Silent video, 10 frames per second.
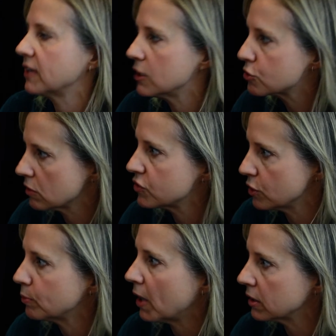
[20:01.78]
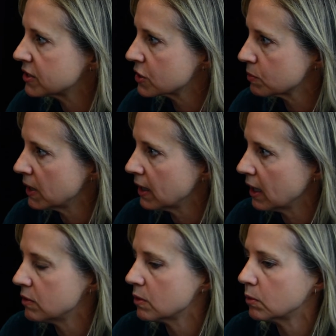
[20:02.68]
nature of geopolitics right
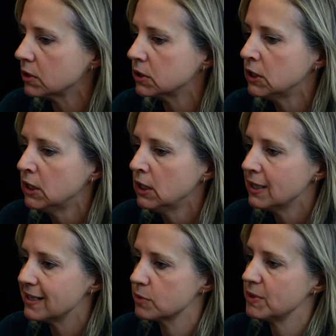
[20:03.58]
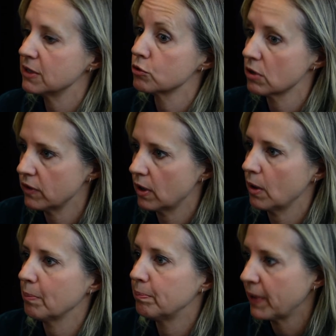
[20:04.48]
now in the world is being driven
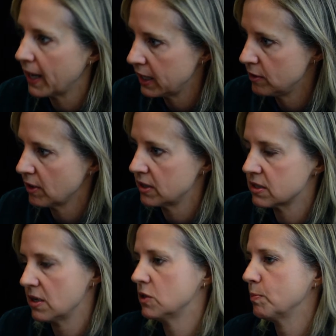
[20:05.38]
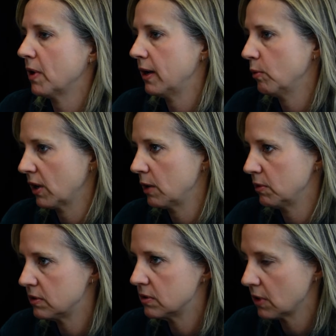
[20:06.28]
by the United States, by what I
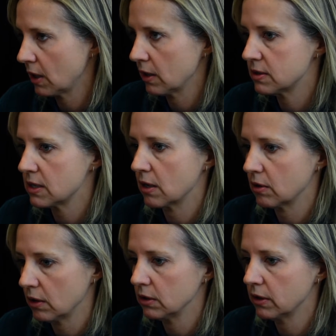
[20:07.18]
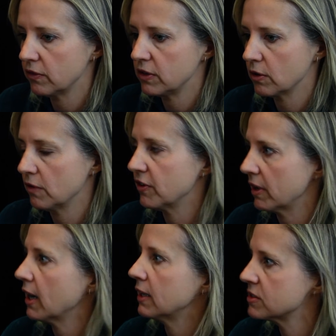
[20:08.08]
would call a
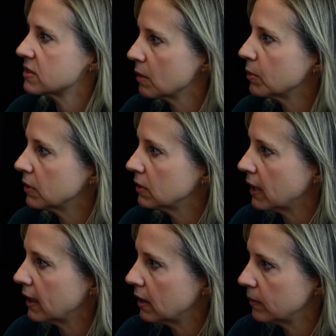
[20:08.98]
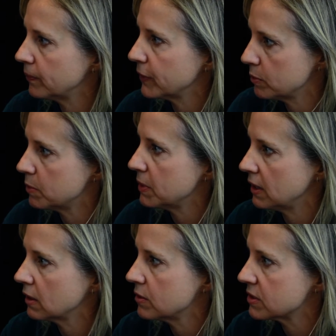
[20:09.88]
very unstable human
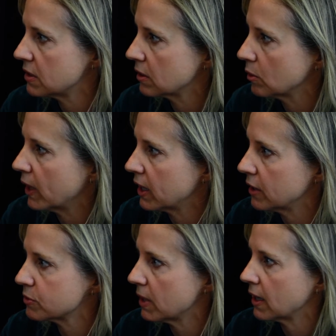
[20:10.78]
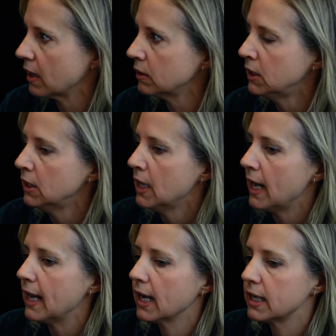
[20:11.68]
being who's sitting in the White House right now.
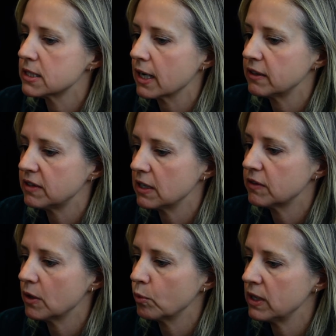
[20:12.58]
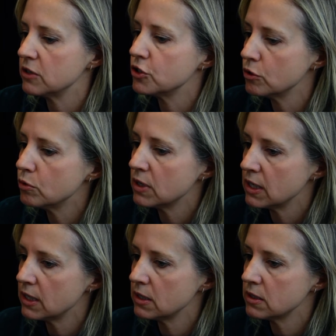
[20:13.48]
And I think that we do
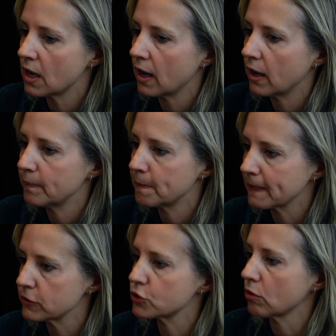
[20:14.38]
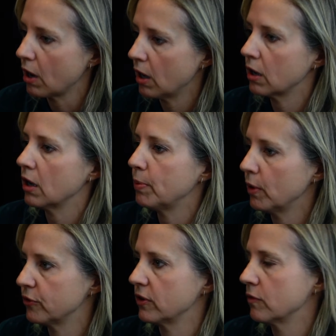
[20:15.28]
need strong
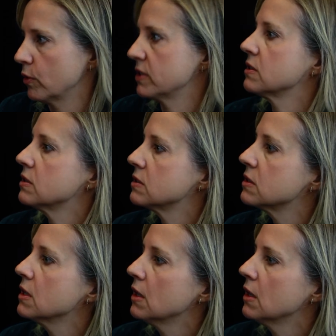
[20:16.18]
opposing voices